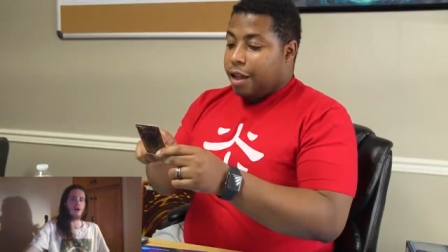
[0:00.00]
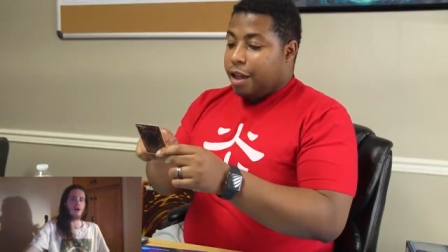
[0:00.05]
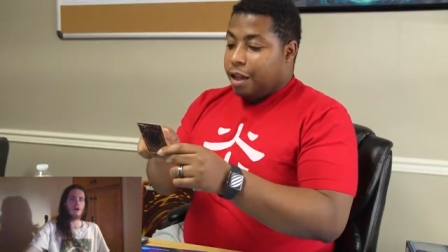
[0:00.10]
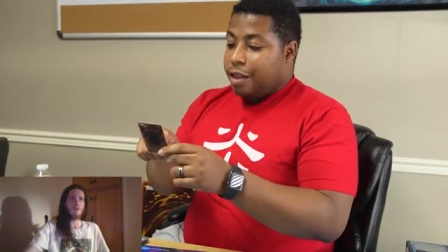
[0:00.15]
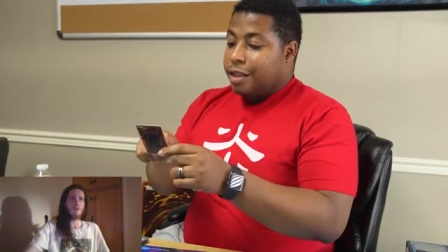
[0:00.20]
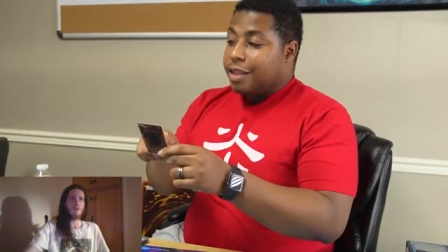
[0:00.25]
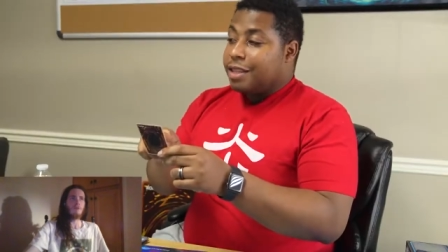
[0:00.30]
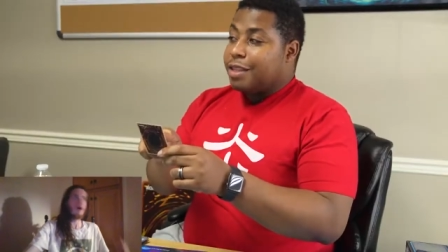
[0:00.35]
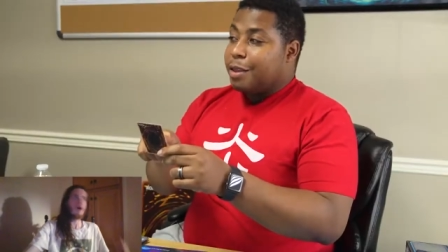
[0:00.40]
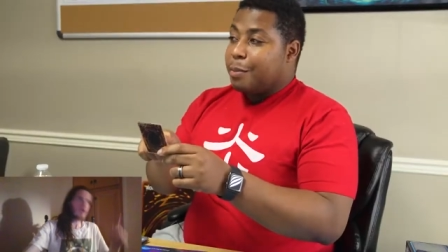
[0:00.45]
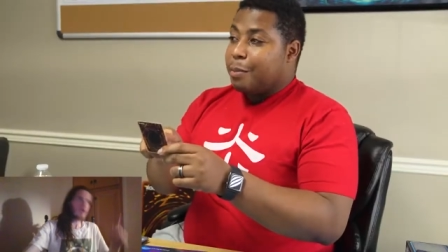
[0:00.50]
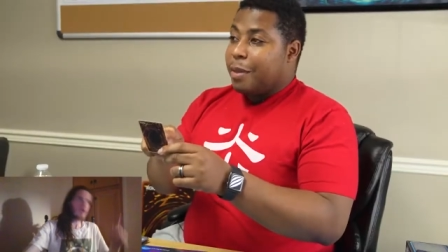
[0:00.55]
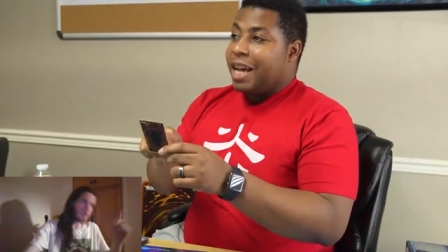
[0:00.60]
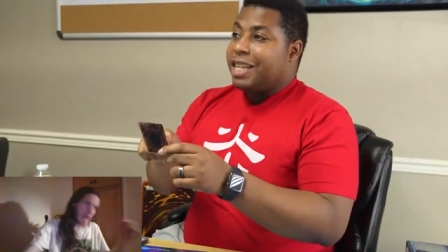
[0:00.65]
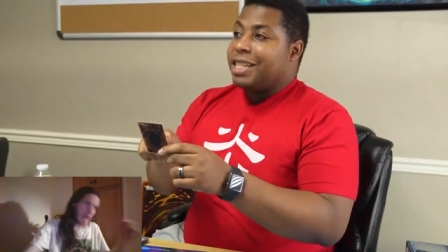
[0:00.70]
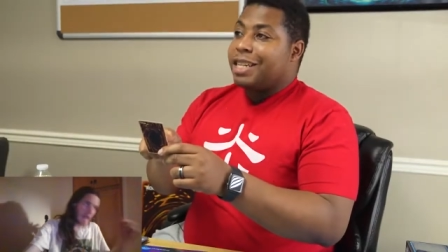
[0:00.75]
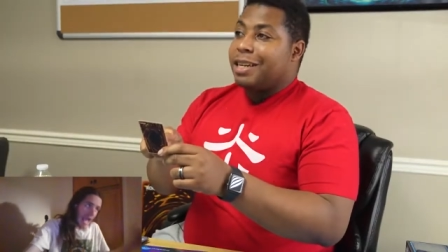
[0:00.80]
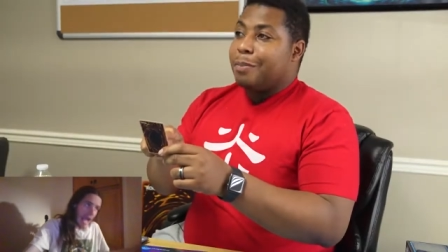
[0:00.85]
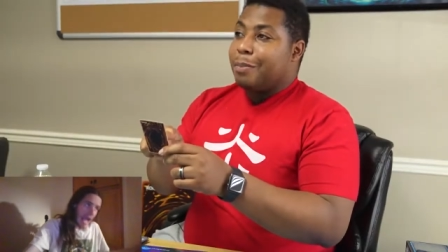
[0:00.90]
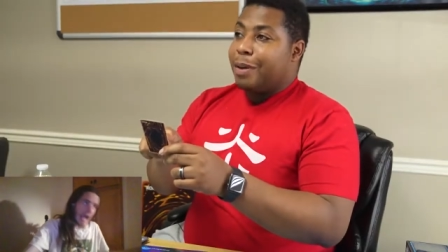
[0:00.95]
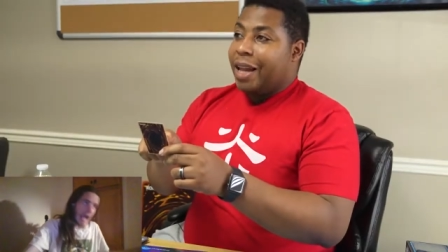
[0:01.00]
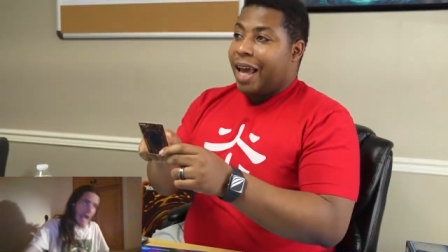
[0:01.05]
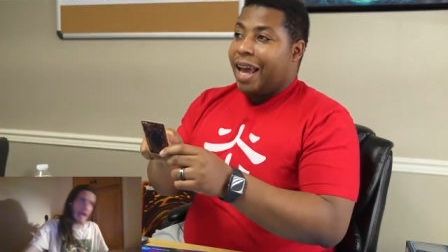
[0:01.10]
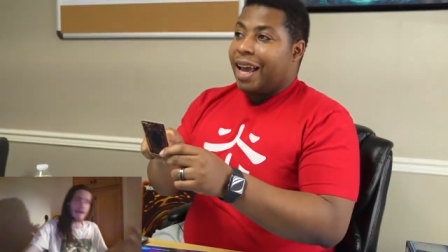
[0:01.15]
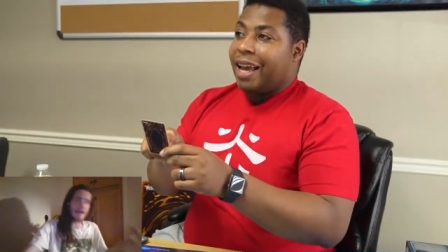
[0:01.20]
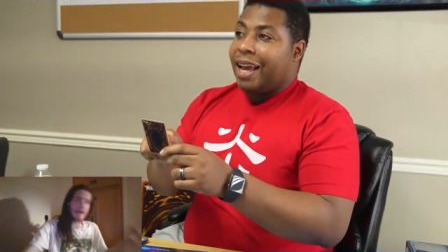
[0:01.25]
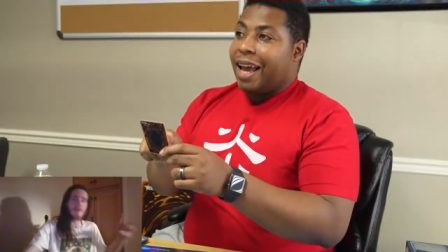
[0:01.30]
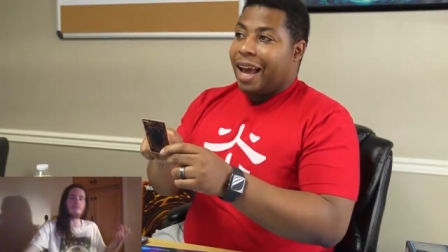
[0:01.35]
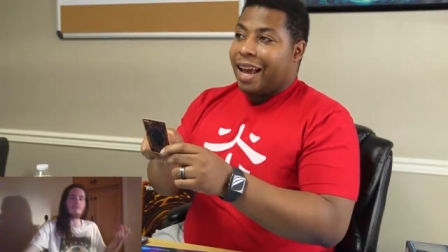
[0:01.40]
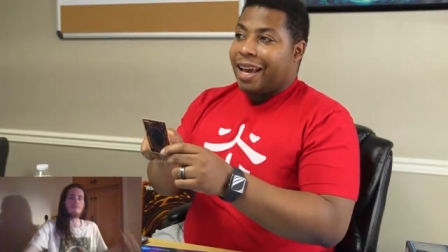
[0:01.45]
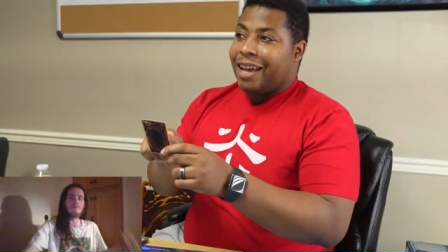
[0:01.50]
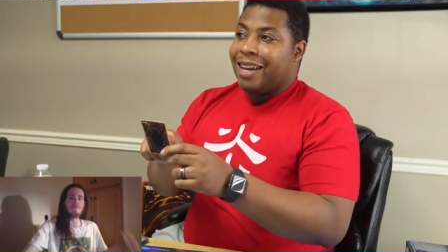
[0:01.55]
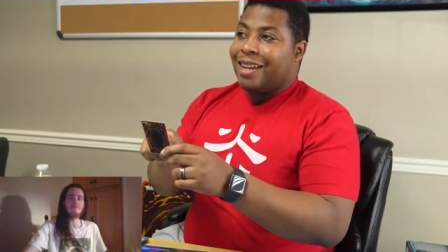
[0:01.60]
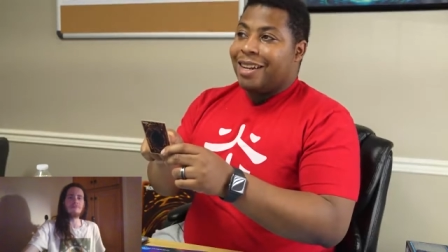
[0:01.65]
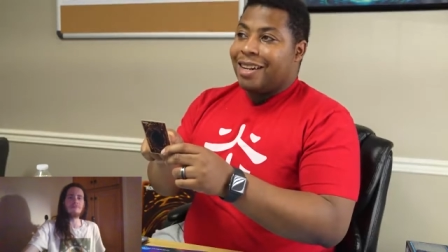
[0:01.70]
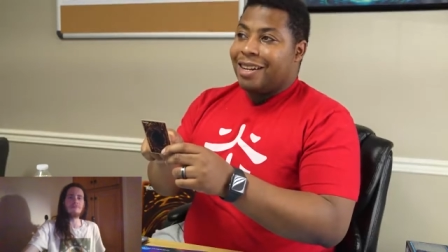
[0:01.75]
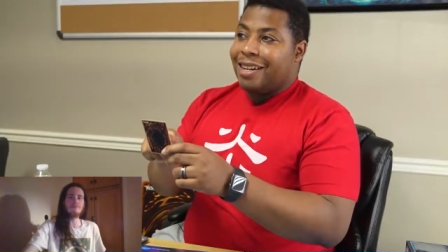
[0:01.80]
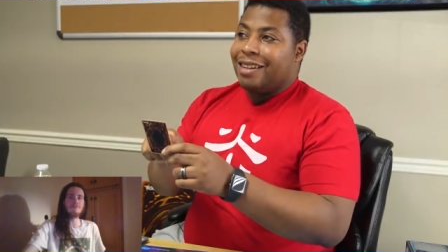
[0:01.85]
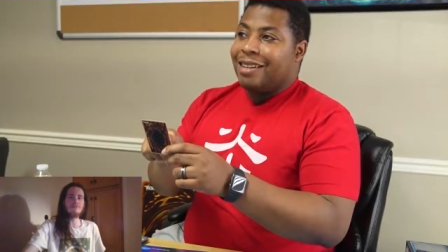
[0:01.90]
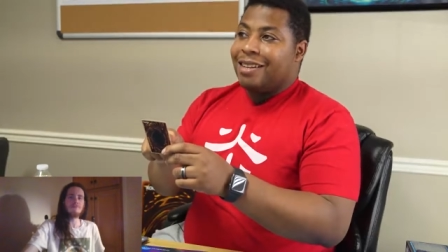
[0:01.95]
Well, it's you can. Black guy,
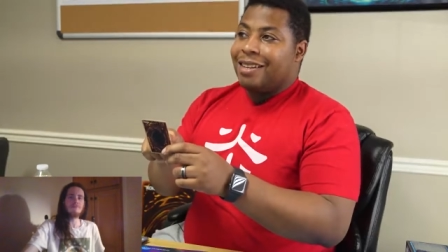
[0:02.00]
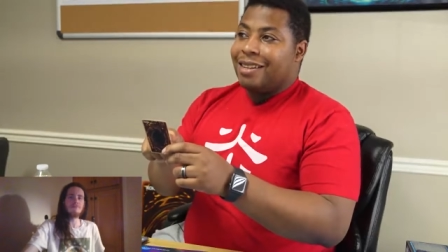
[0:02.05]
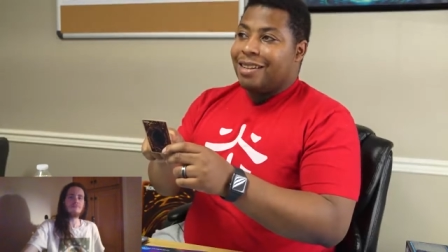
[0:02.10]
isn't it?